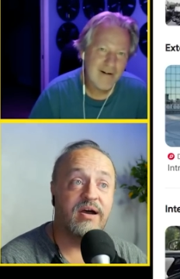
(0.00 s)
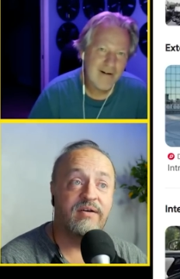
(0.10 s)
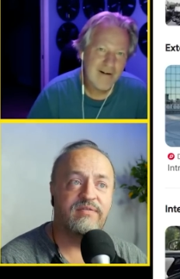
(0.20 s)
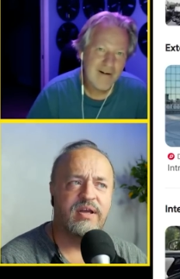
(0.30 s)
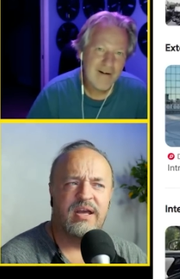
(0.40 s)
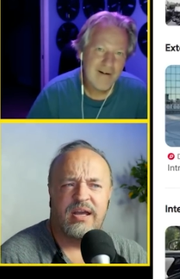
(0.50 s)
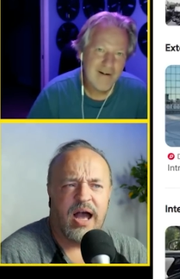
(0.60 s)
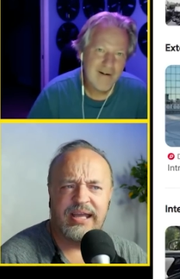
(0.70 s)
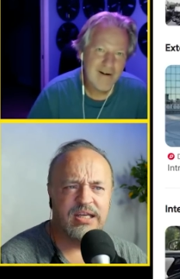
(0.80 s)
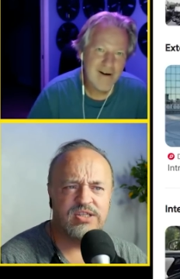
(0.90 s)
Speaker 1: of,
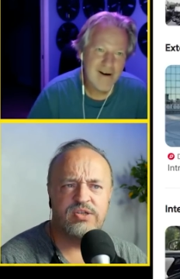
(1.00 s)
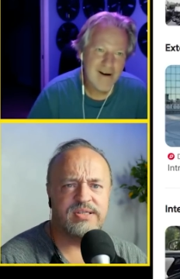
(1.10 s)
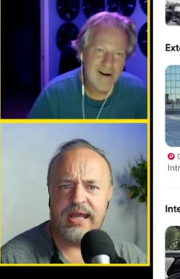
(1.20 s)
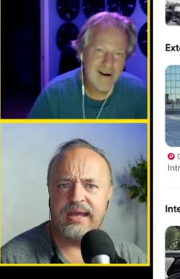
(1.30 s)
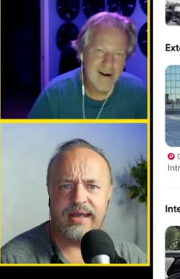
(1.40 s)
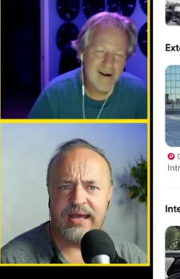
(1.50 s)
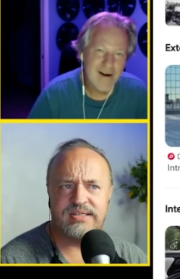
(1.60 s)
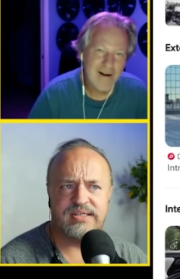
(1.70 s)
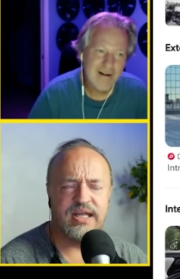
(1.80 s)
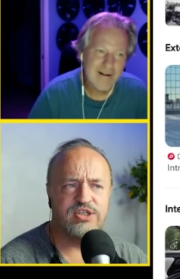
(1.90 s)
I guess you'd say a
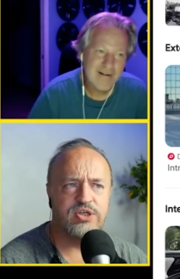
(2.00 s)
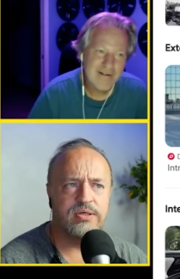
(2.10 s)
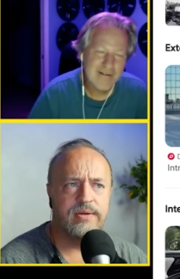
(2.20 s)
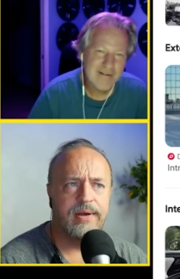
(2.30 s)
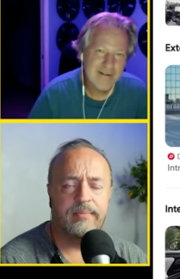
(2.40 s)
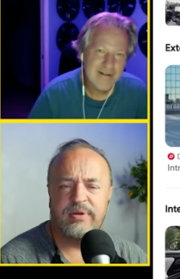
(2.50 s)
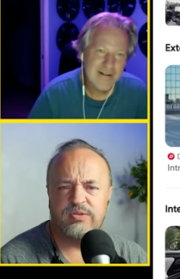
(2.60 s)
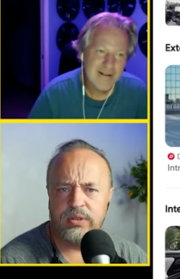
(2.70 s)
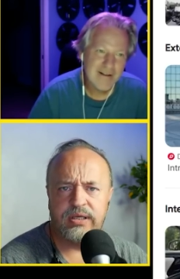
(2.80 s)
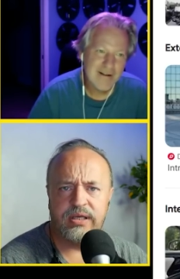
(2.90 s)
gas station, but
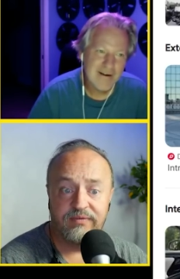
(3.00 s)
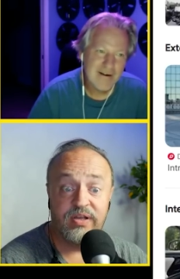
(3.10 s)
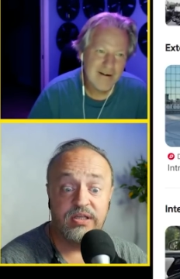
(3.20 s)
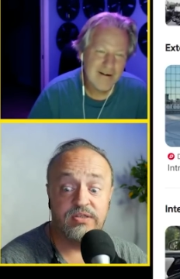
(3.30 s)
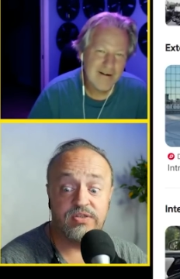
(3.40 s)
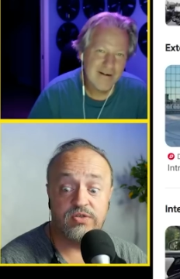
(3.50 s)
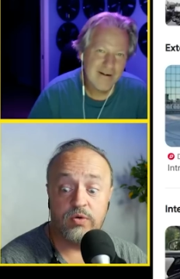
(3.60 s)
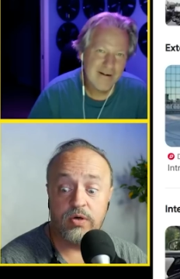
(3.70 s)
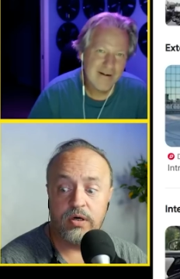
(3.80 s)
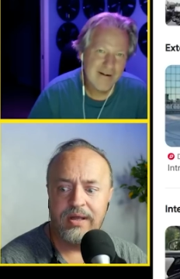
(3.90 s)
it's really a convenience
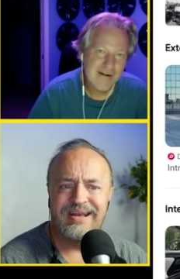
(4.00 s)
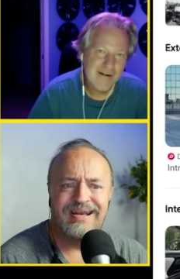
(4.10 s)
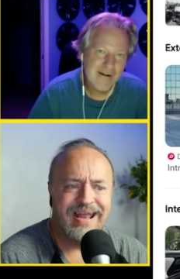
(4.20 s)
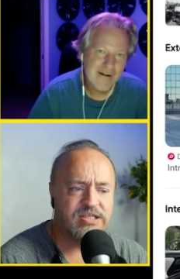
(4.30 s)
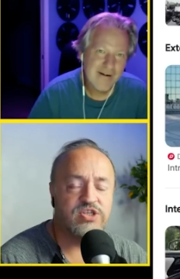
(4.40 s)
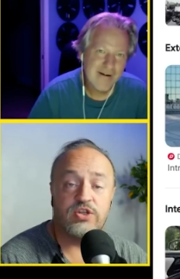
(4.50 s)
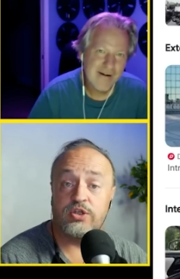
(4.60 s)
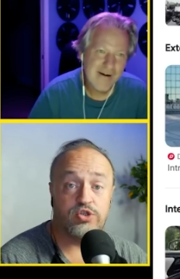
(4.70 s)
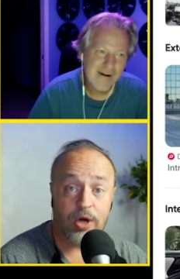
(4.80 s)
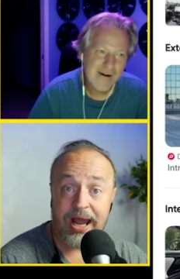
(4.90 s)
store next to
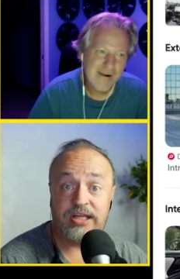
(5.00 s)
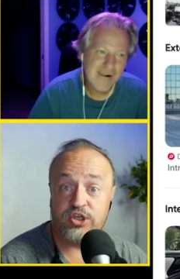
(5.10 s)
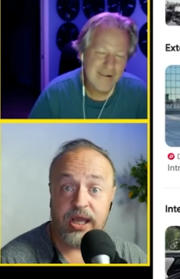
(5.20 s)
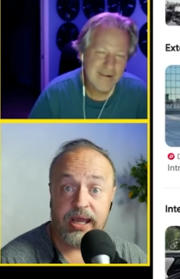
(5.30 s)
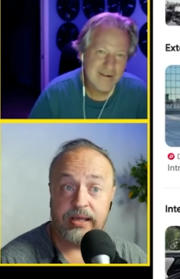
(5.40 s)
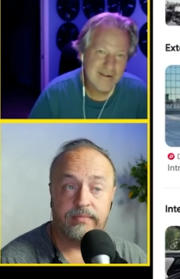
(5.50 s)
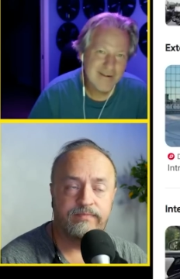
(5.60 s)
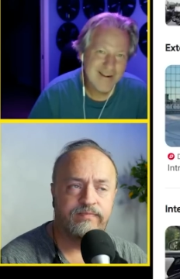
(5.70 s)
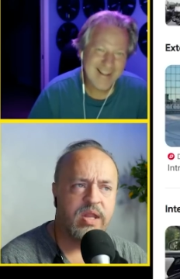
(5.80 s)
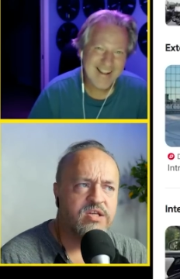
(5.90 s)
the trash can.
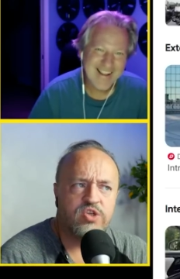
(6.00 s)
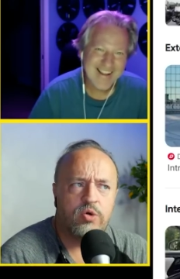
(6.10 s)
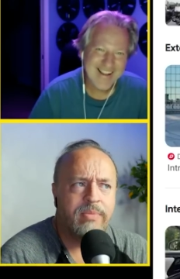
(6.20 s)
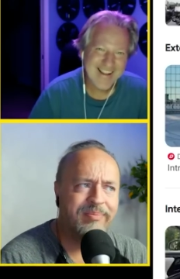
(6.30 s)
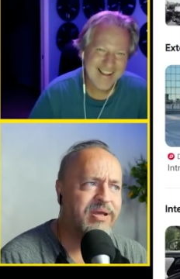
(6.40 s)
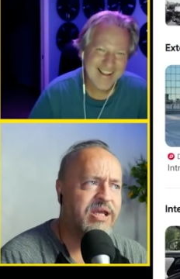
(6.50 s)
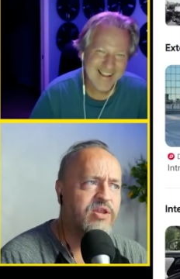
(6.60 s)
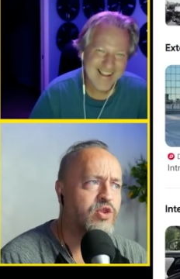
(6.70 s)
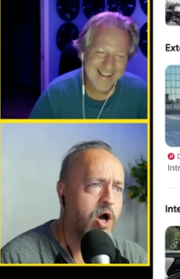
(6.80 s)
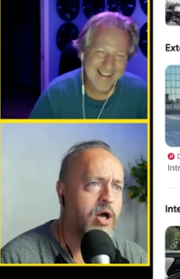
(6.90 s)
So maybe
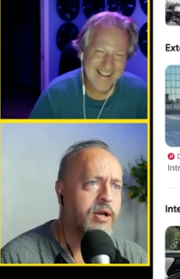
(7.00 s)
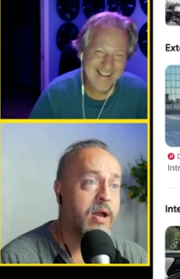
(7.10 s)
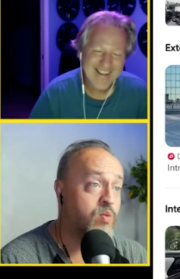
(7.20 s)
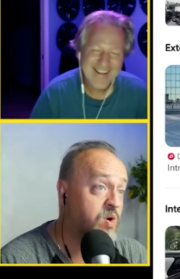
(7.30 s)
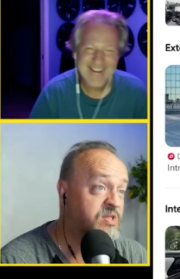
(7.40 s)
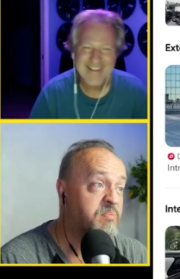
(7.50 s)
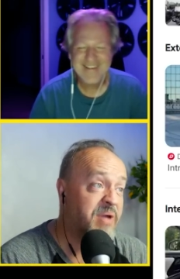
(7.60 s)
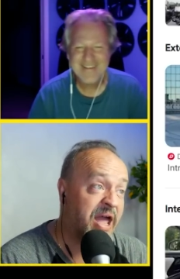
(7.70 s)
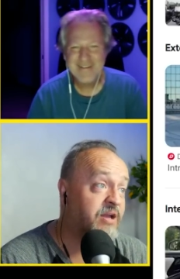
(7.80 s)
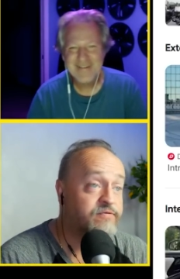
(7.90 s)
he thought I was a
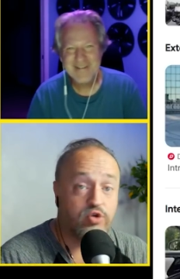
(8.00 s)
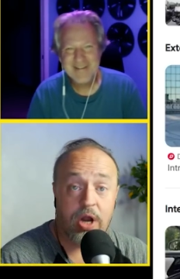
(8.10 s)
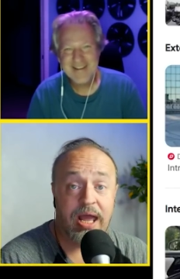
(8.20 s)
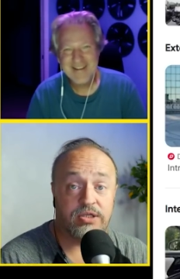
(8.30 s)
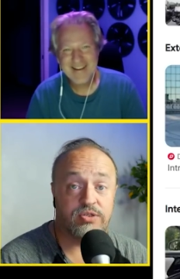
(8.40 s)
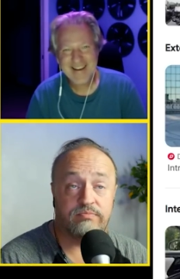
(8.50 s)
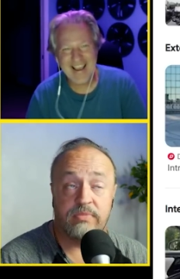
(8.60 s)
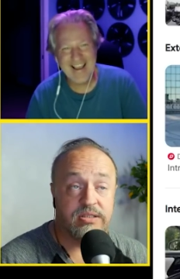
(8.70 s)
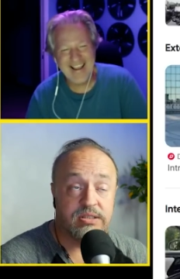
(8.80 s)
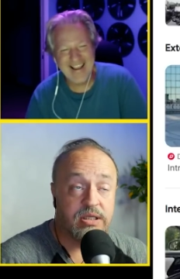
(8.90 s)
bag of trash.
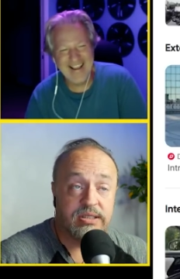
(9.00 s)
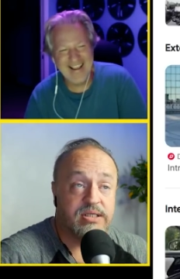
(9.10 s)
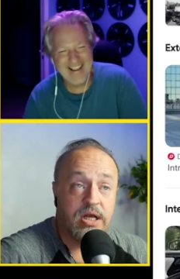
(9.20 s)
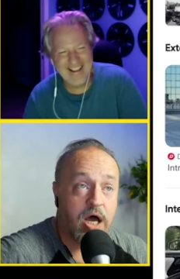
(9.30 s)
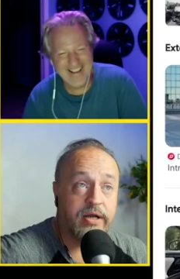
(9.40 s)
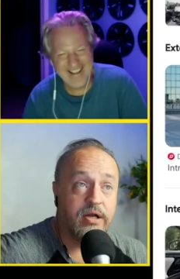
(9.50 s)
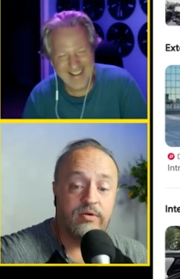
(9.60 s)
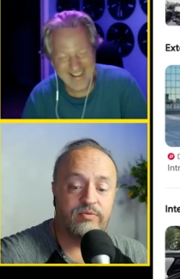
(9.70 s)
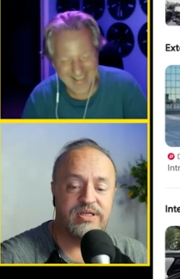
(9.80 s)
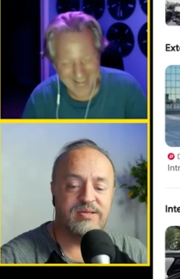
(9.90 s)
It's, it's not an
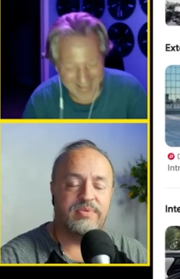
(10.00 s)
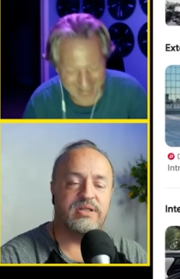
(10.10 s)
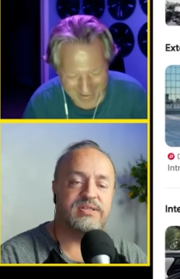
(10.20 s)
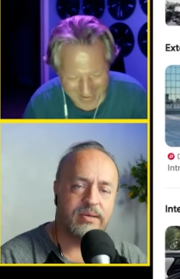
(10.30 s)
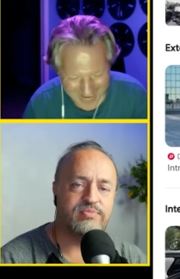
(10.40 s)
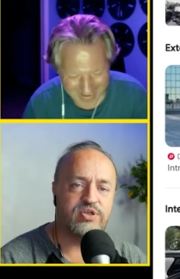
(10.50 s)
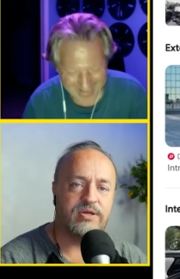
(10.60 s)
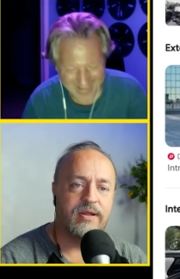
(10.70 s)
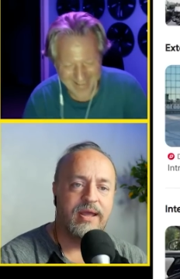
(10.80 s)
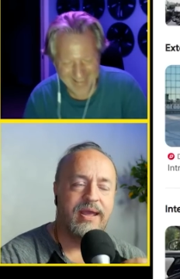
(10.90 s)
unreasonable
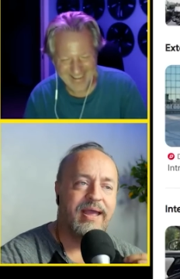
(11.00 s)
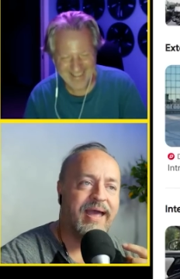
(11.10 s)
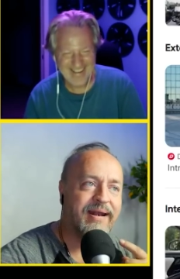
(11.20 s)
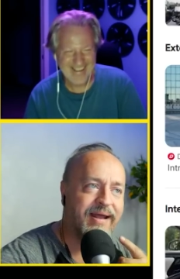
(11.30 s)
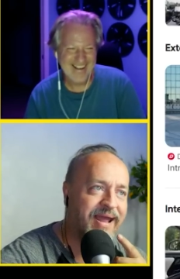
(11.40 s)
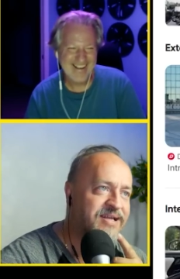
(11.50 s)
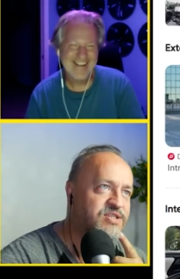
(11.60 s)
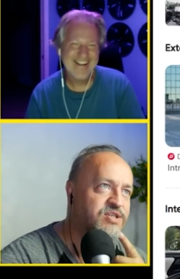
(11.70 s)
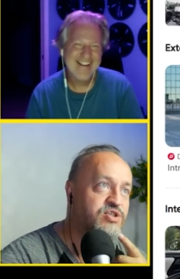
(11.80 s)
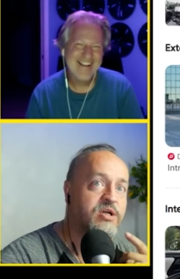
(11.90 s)
assumption. And I
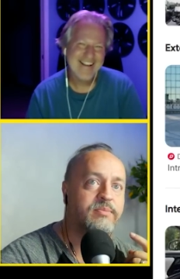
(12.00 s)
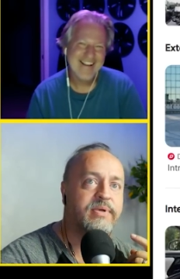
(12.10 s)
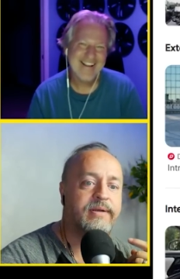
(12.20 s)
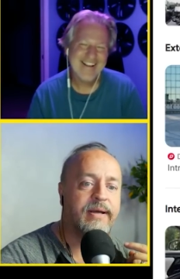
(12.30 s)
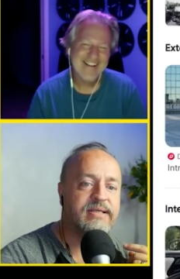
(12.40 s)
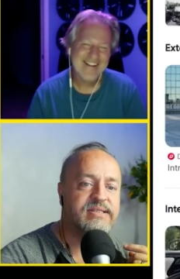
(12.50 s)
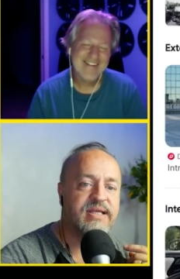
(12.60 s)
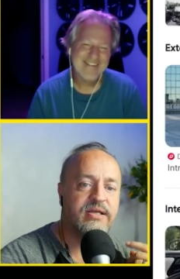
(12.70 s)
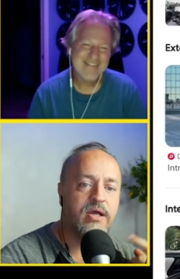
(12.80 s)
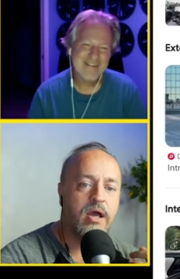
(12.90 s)
asked the gentleman, I
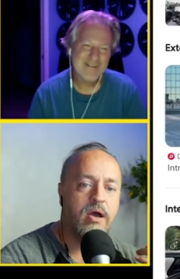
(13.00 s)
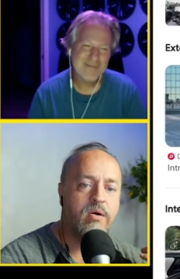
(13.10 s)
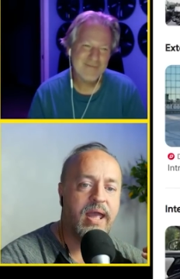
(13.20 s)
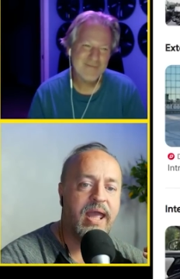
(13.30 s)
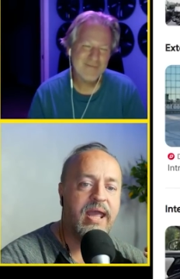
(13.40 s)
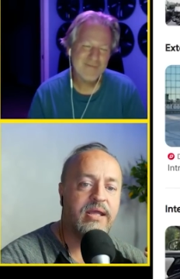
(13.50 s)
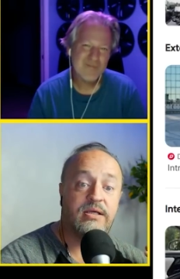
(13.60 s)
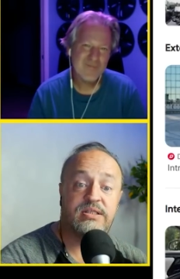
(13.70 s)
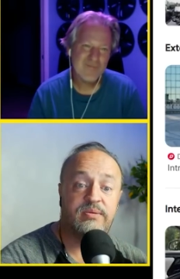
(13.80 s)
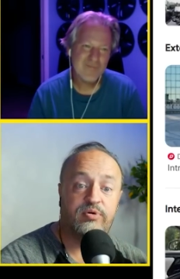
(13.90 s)
said, Oh, hey,
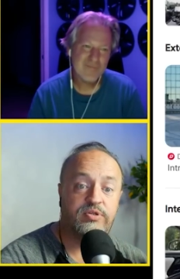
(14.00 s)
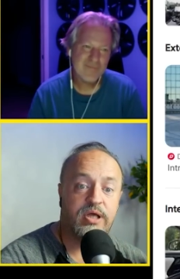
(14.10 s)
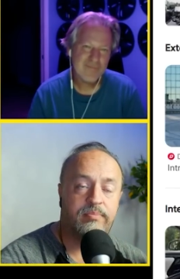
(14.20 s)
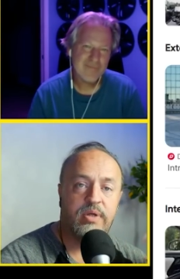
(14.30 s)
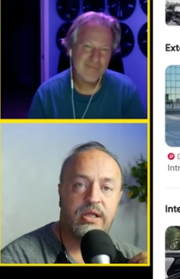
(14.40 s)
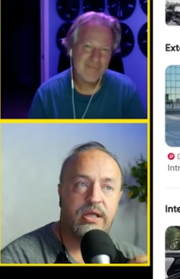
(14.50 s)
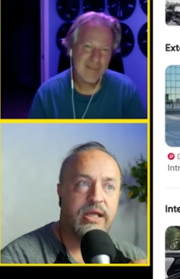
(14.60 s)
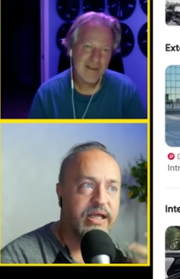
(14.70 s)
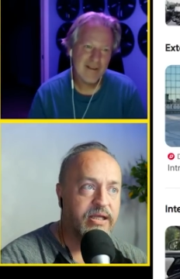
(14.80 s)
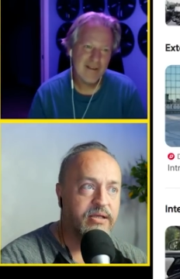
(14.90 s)
because he pulled up
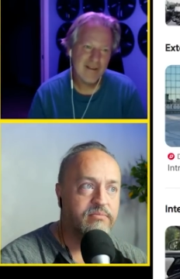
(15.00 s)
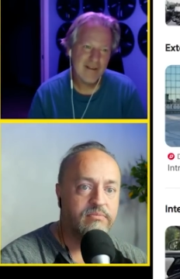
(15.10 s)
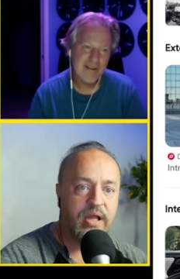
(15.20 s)
in